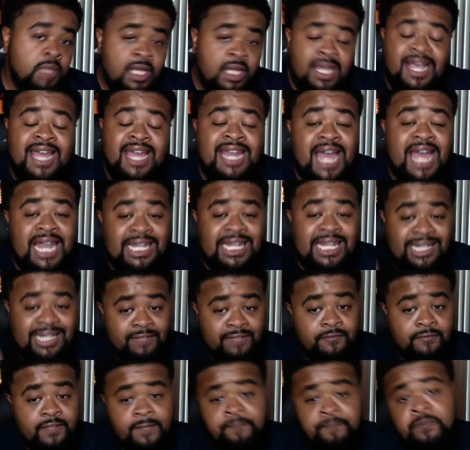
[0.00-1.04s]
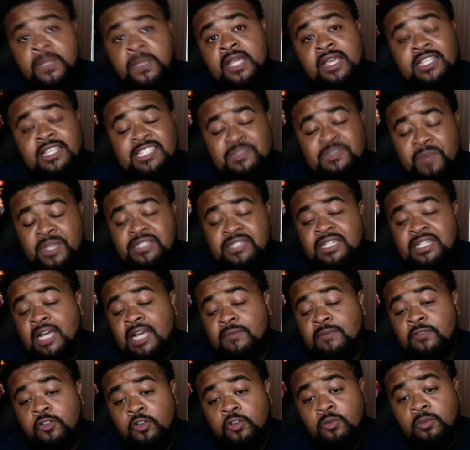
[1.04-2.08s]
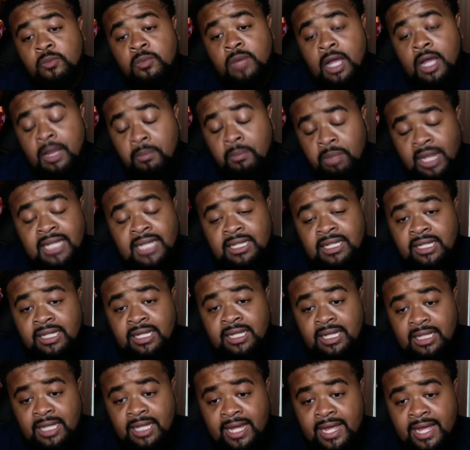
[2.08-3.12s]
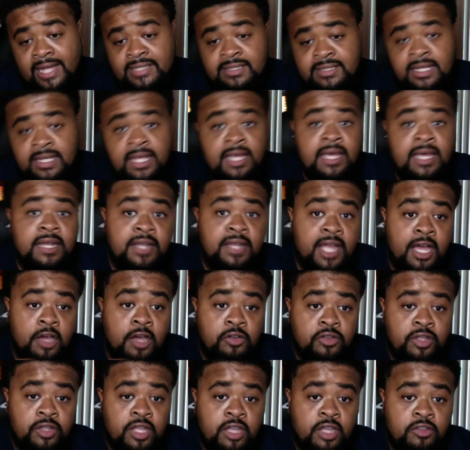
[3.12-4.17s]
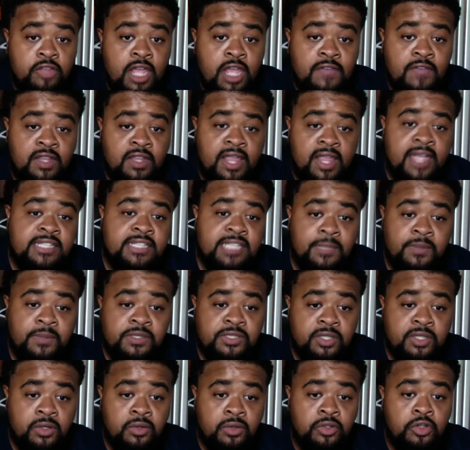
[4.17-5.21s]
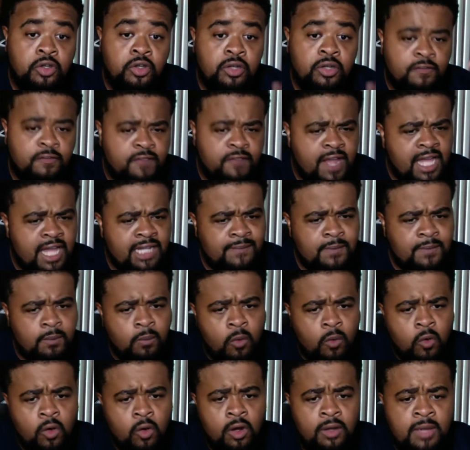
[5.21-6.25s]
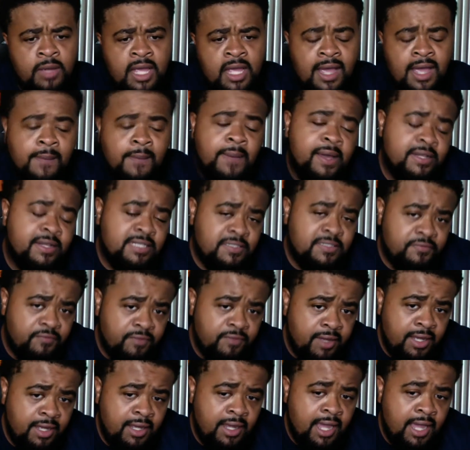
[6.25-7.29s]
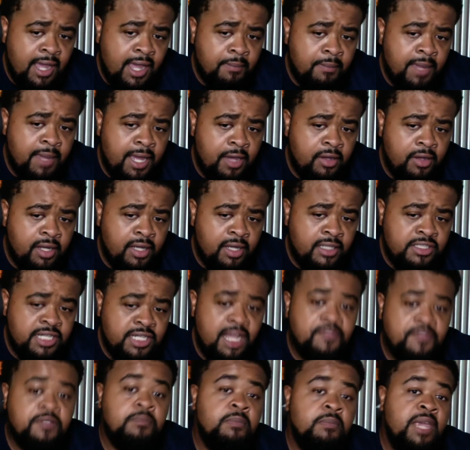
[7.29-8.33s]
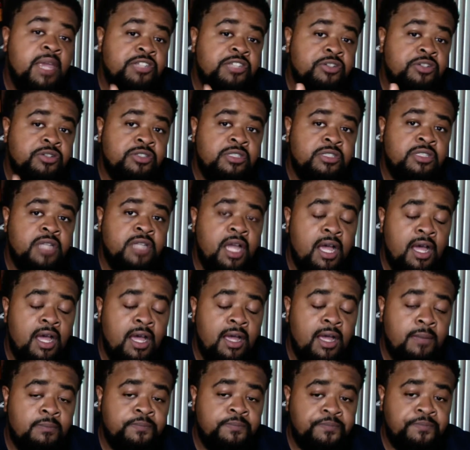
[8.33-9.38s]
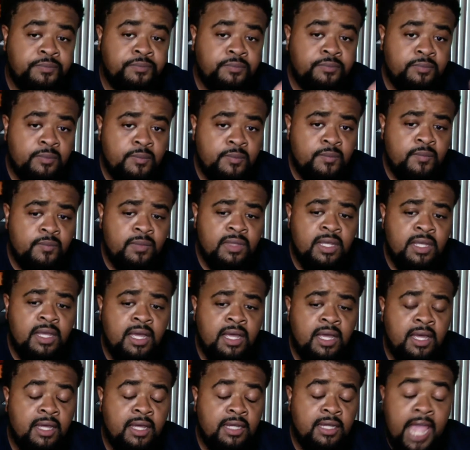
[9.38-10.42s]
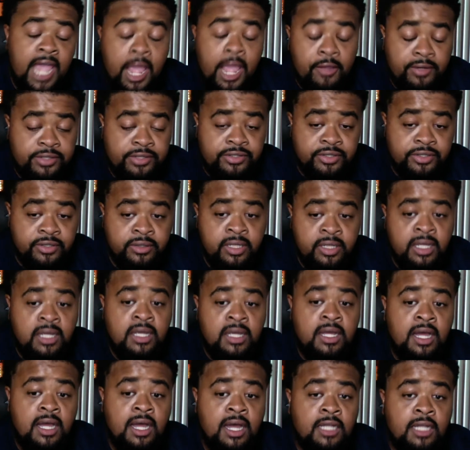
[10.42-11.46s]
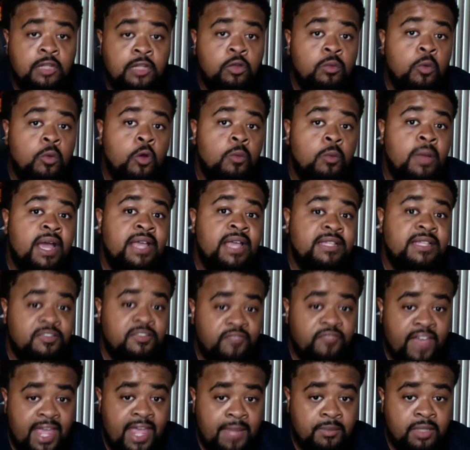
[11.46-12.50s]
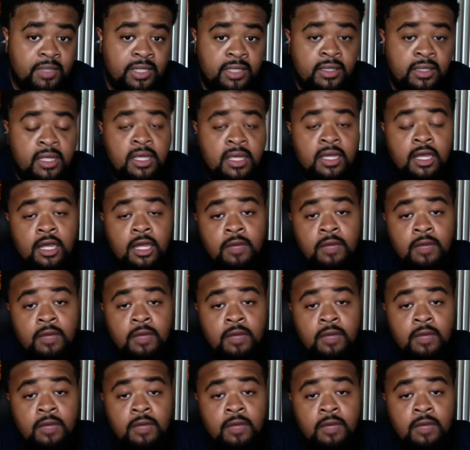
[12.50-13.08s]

and I love it, especially coming from a black leading class. Now you have the next episode. You're going to find a little bit more about Jonathan Majors' character, a little more about his family. You